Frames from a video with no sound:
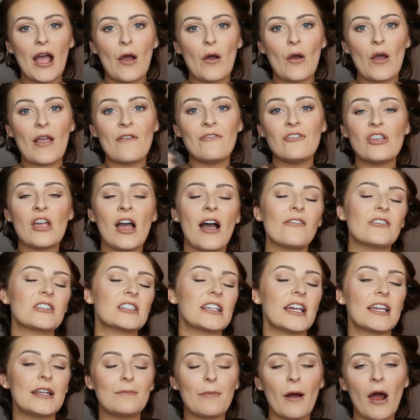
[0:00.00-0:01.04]
If you have a
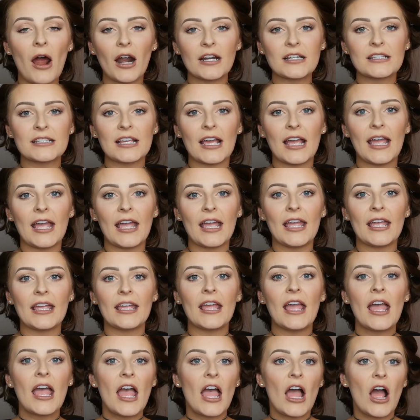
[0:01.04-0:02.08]
side
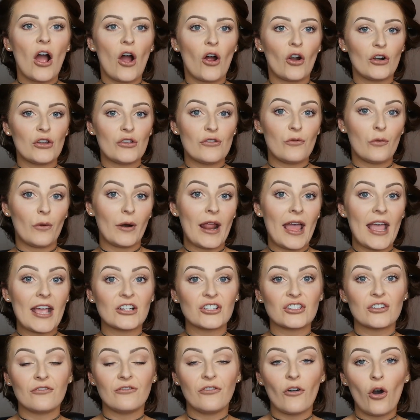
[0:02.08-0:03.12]
parting or you want
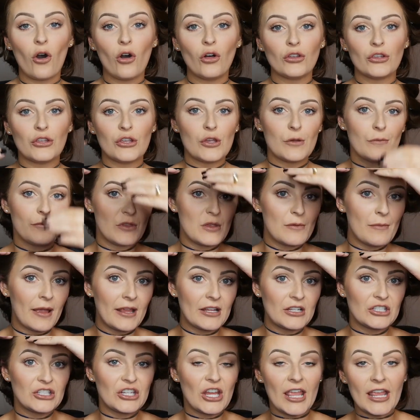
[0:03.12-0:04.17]
extra volume, you
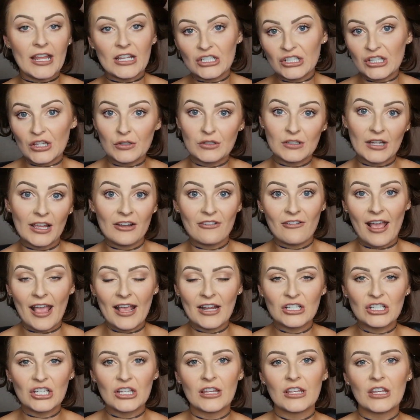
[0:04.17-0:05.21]
might change the
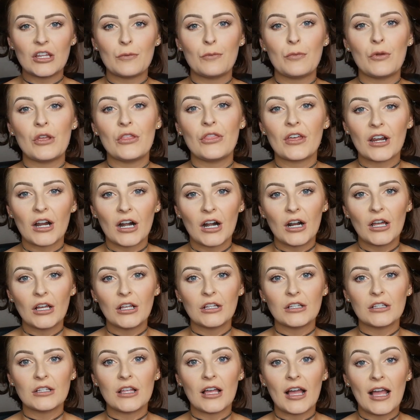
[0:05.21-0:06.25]
direction that you're putting the
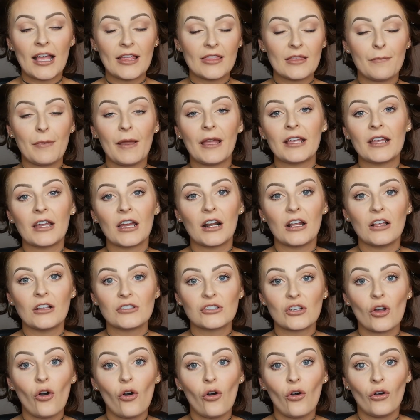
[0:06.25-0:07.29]
pin
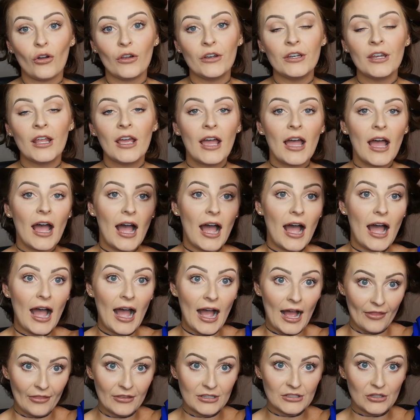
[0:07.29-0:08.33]
curls on
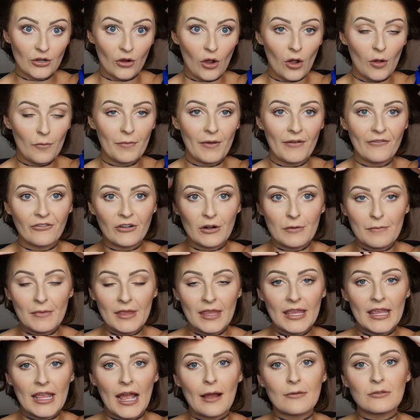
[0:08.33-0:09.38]
at the top. But for
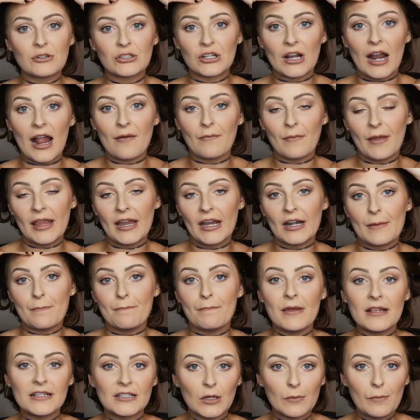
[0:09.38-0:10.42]
me, I'm just gonna have my hair in a
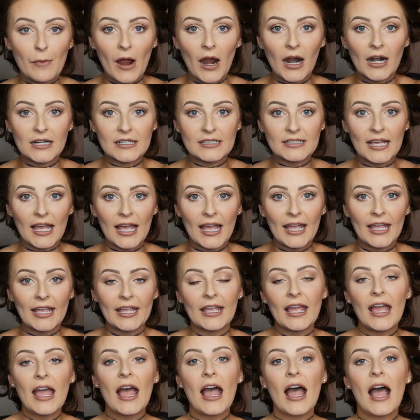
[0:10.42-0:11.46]
middle
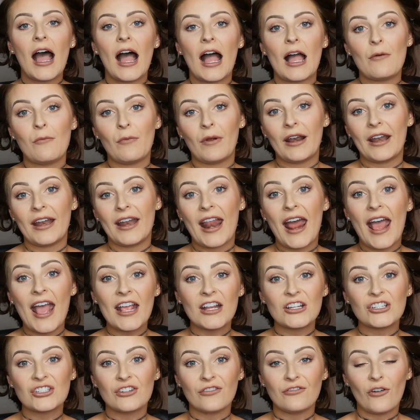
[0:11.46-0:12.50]
parting. I want an
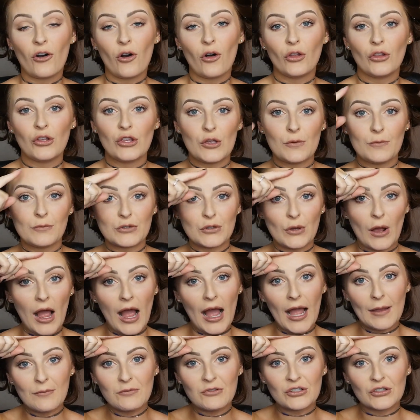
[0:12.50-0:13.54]
extra volume, so
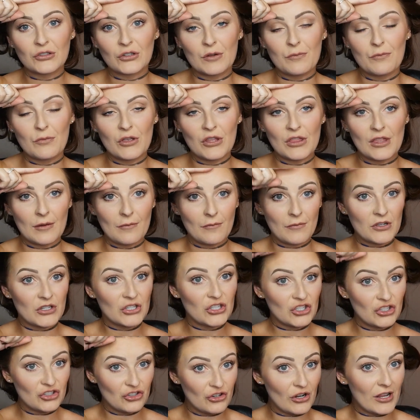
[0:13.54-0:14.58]
I'm just gonna put them
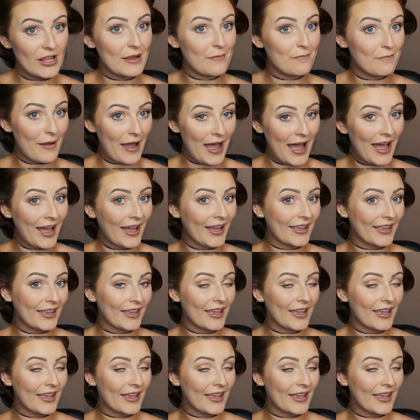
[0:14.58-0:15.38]
straight back.